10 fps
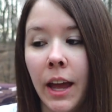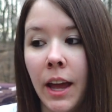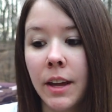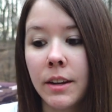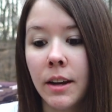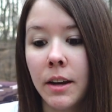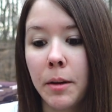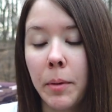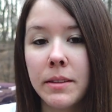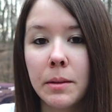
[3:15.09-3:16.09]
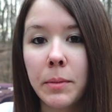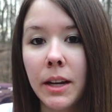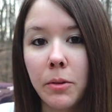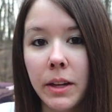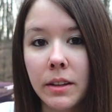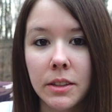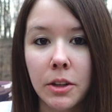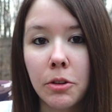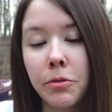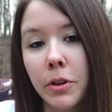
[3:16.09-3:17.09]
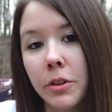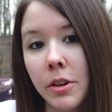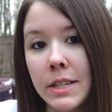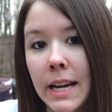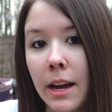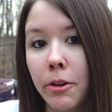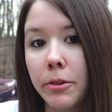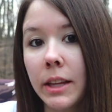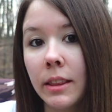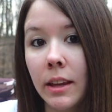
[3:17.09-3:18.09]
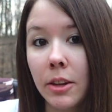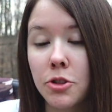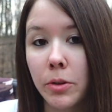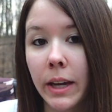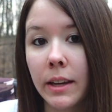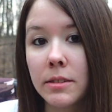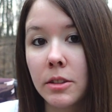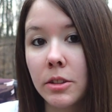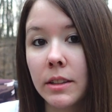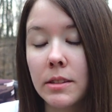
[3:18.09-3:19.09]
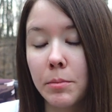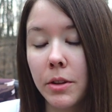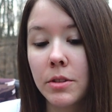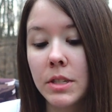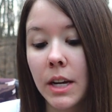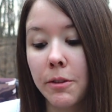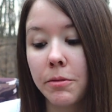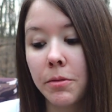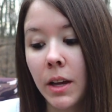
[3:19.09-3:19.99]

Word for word: And as I'm getting ready to go further down the showcase to look at some other stuff,